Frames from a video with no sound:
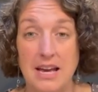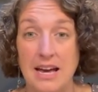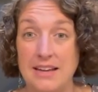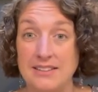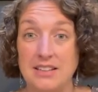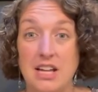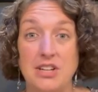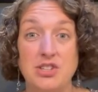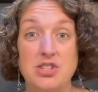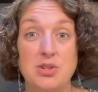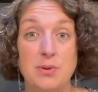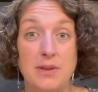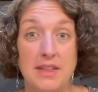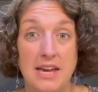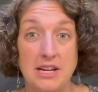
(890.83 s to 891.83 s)
Has a lot to do
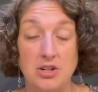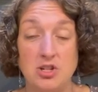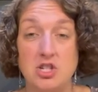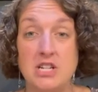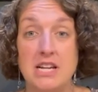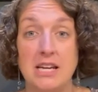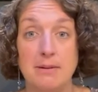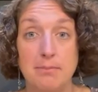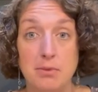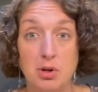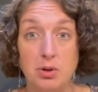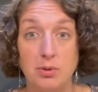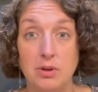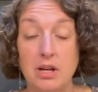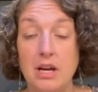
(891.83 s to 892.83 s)
with energy and
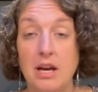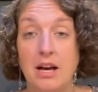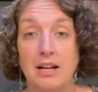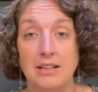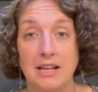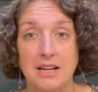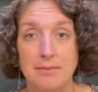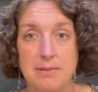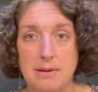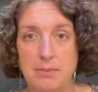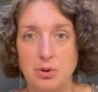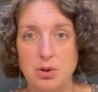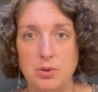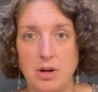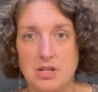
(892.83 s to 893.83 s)
mood. A lot of
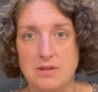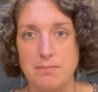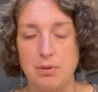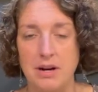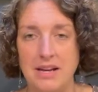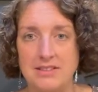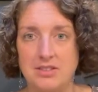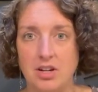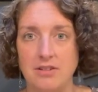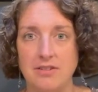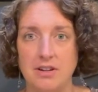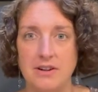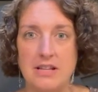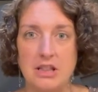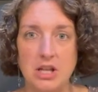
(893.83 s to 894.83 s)
people who are depressed are
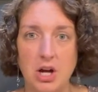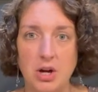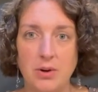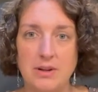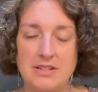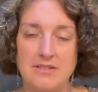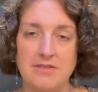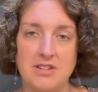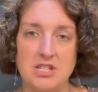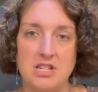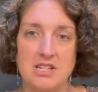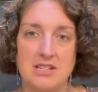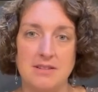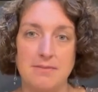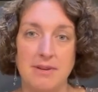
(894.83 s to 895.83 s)
very low and
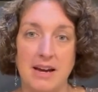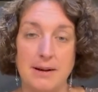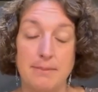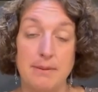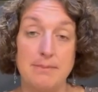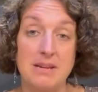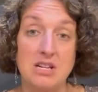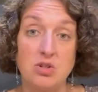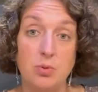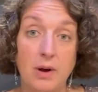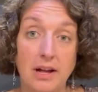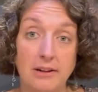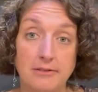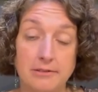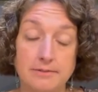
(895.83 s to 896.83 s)
deficient in vitamin
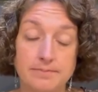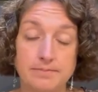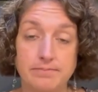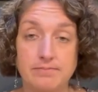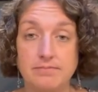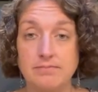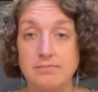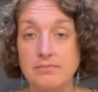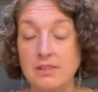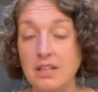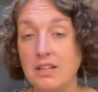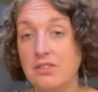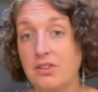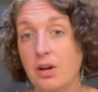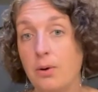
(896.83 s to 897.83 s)
B12.
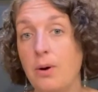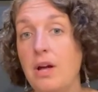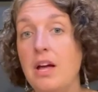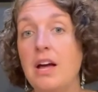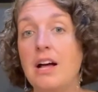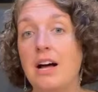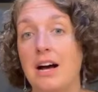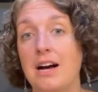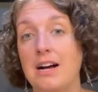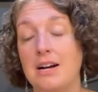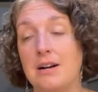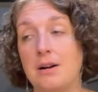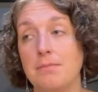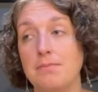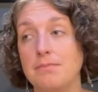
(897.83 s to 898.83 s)
So
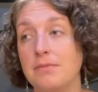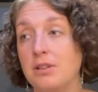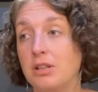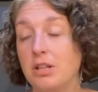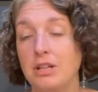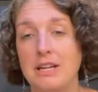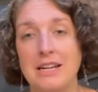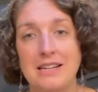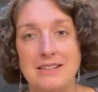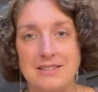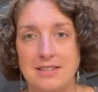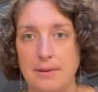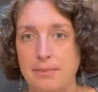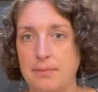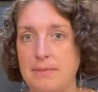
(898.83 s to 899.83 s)
looking into
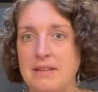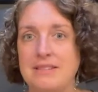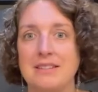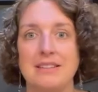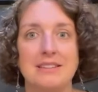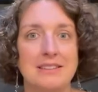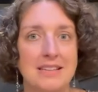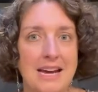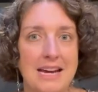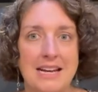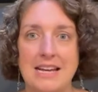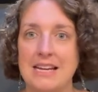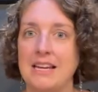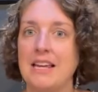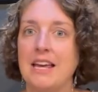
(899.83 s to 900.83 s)
supplements,
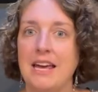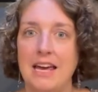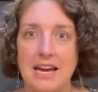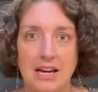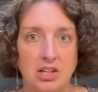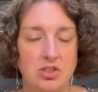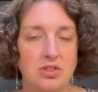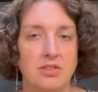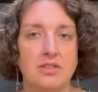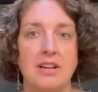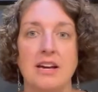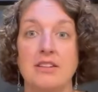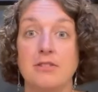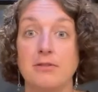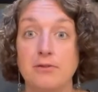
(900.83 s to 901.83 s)
lighting,
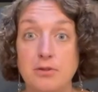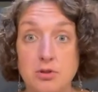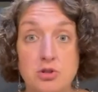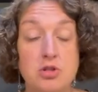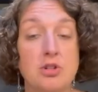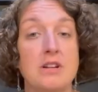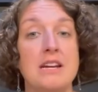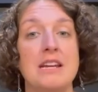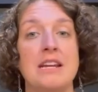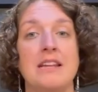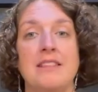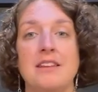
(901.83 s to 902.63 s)
exercise, food you're eating.